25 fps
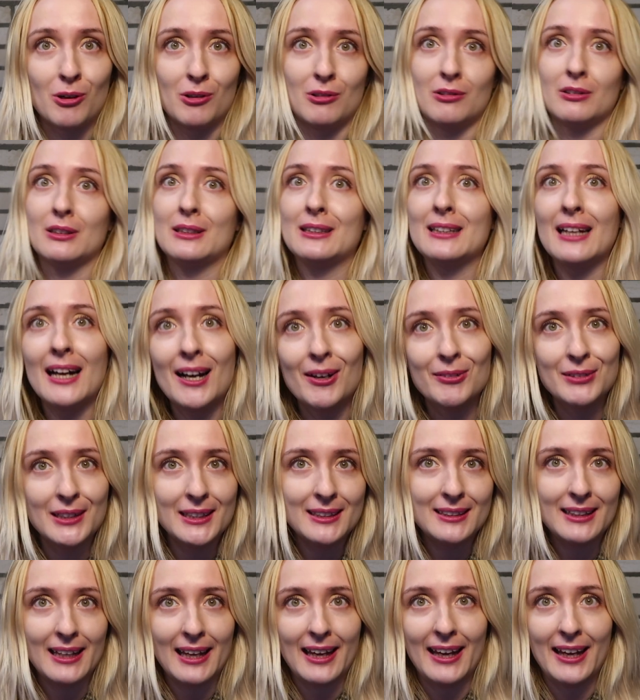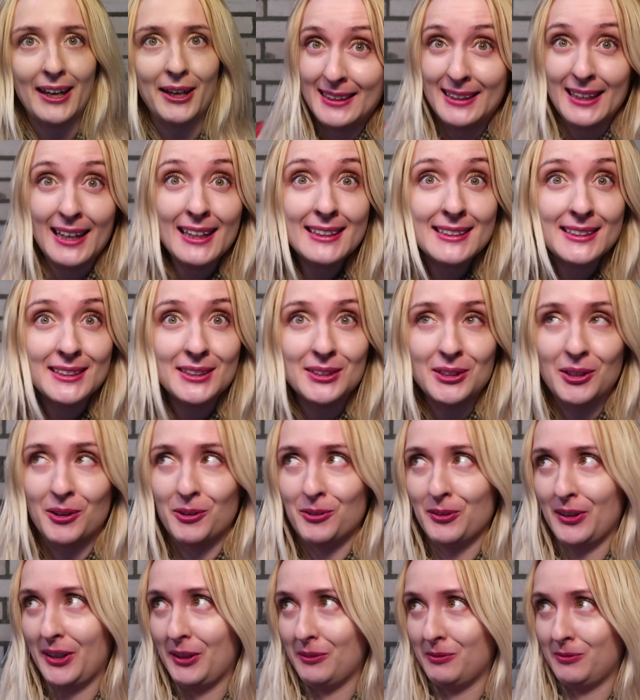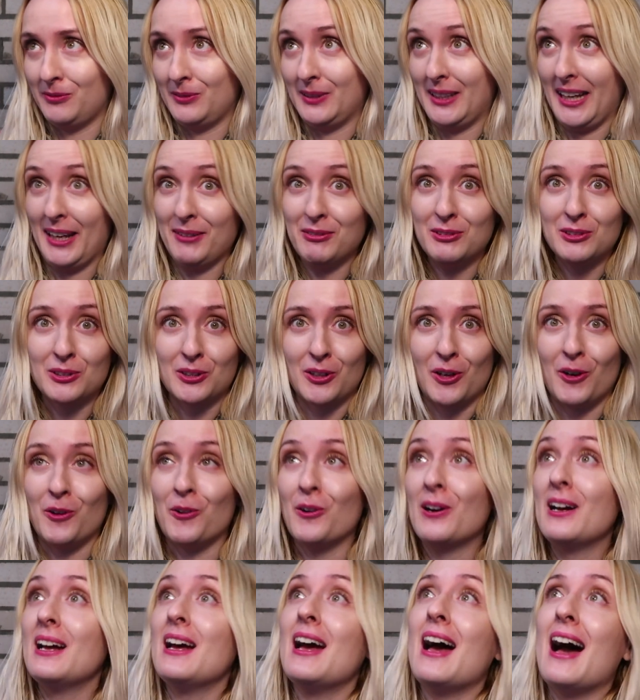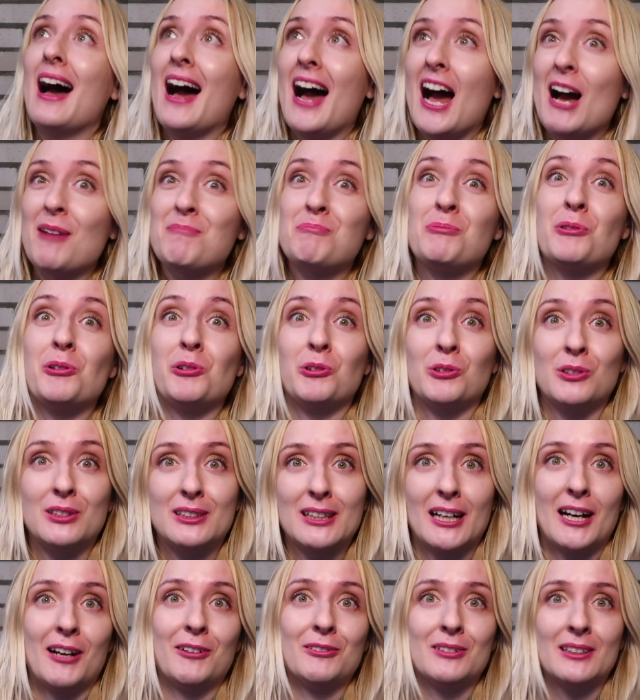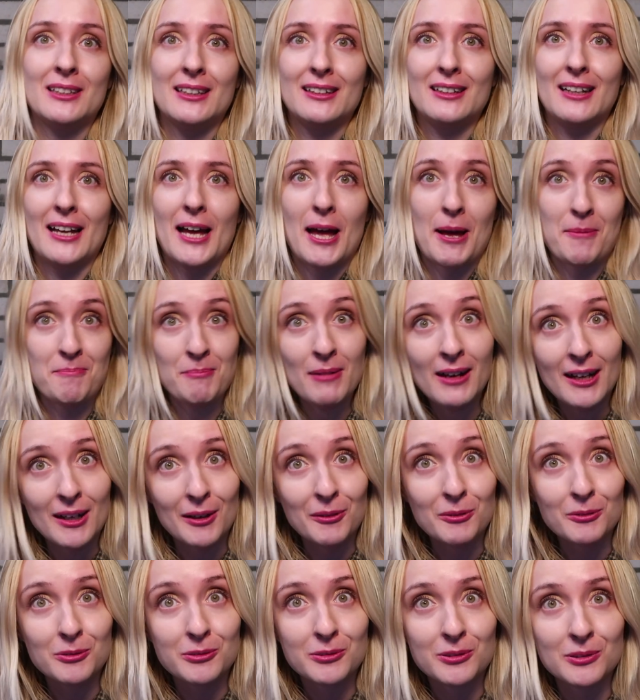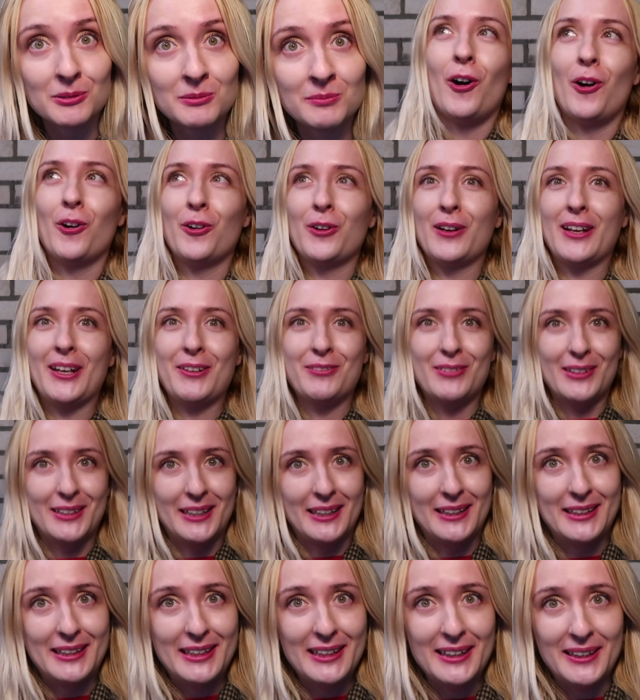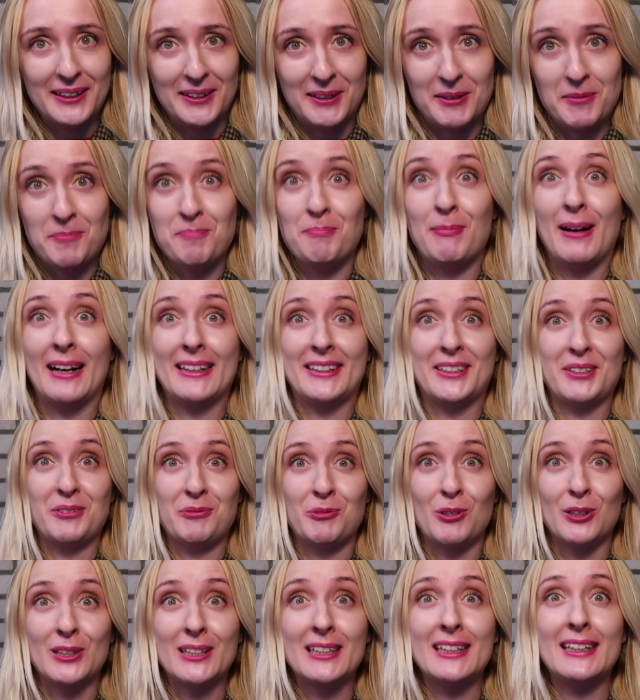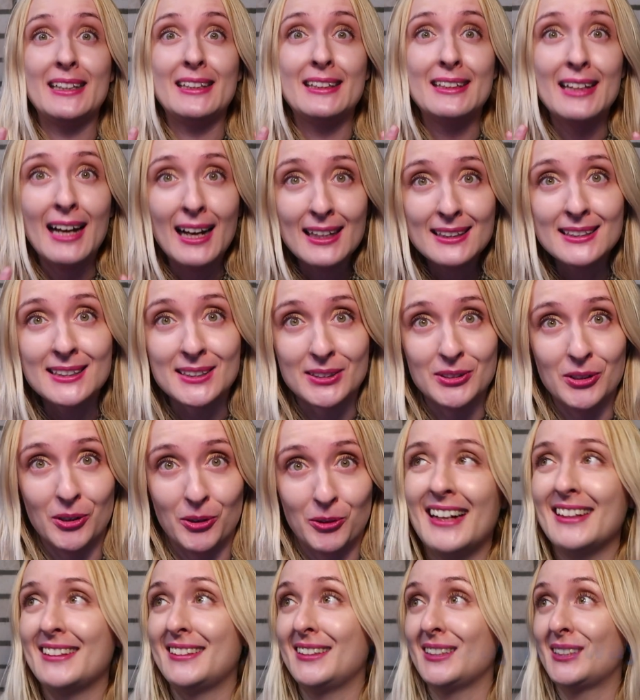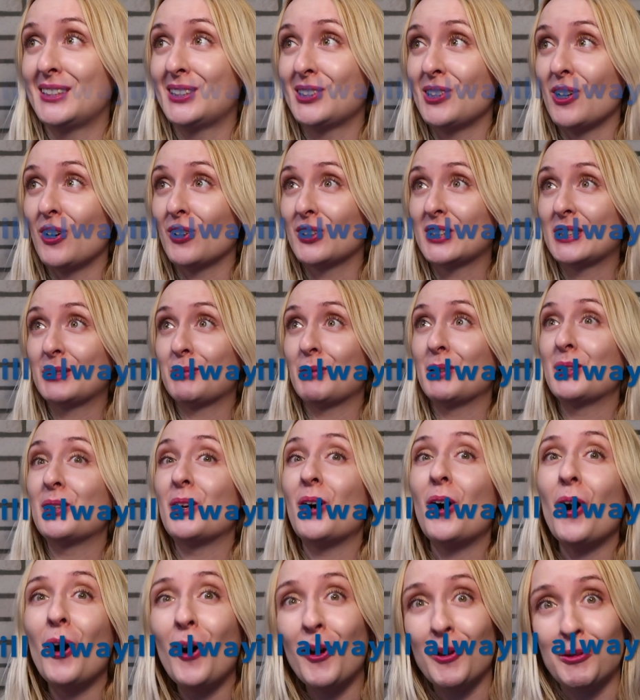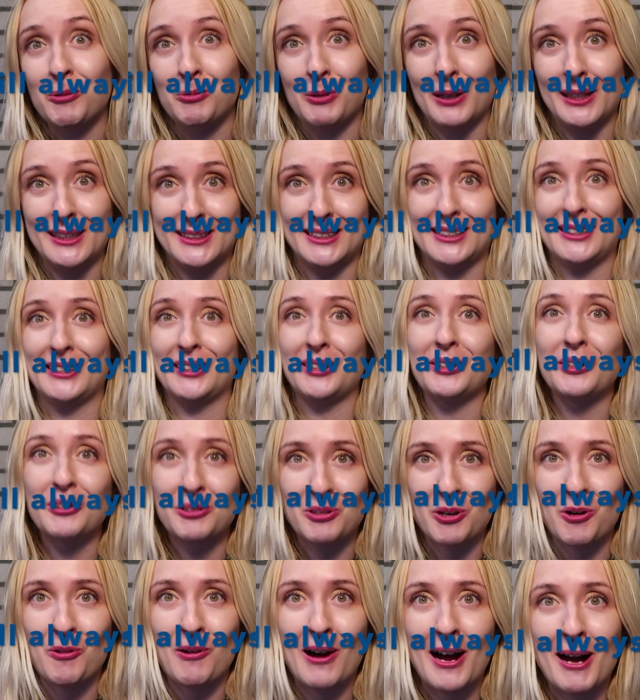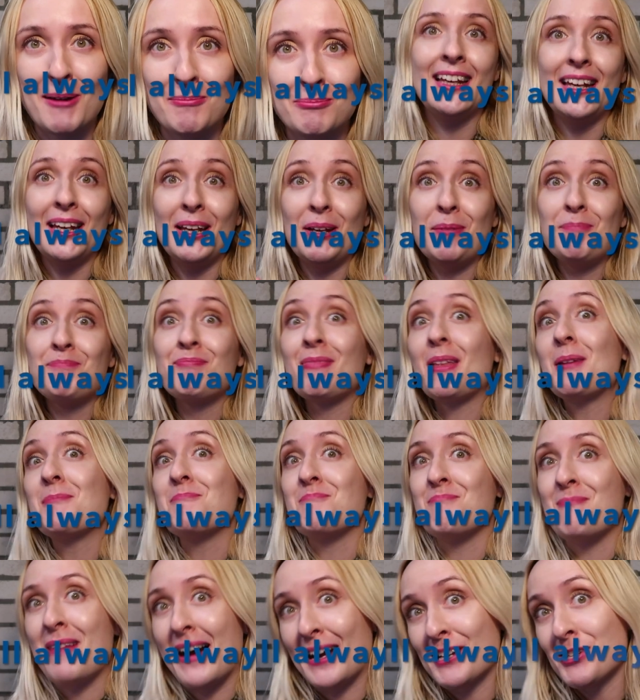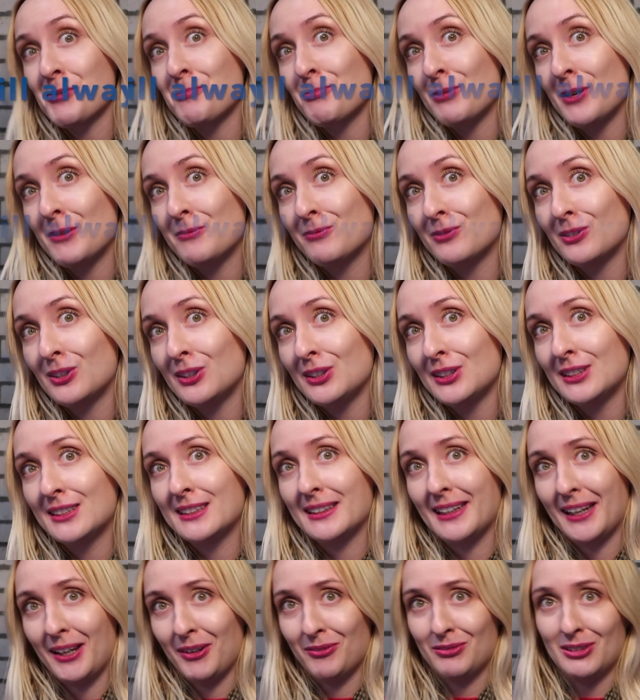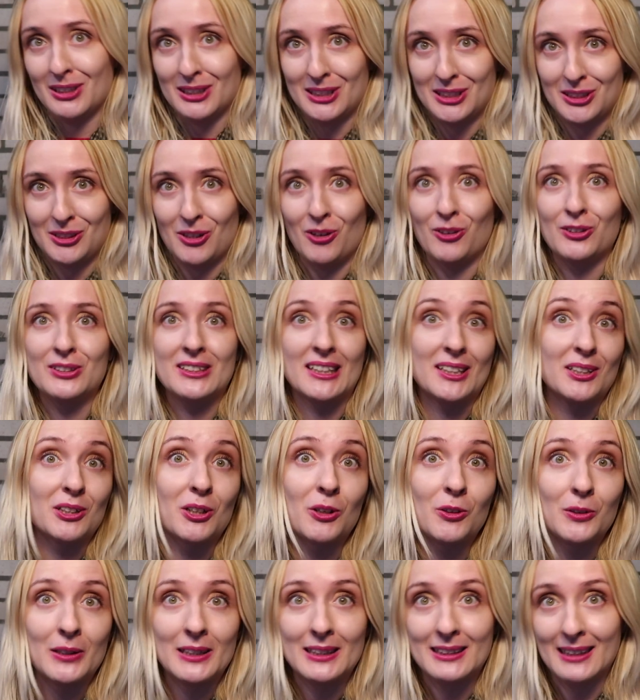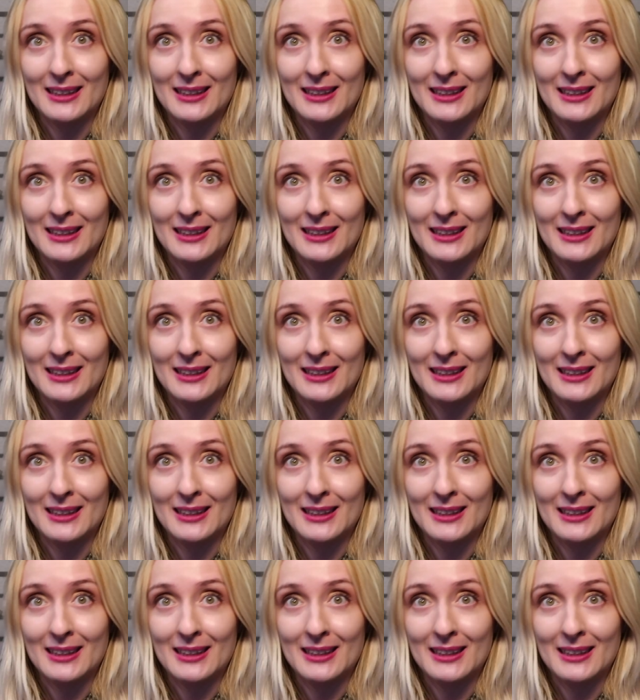or down a day. He doesn't know if they will go up or down a month or even a year. But what he does know, that the stocks will always go up. He much prefers if the stocks are going